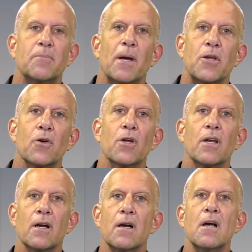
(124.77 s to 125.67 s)
But you're
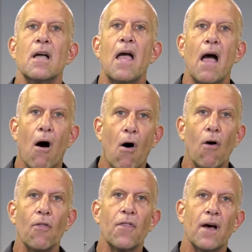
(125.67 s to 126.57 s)
gonna,
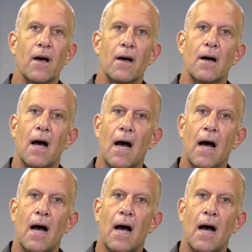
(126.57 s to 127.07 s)
all the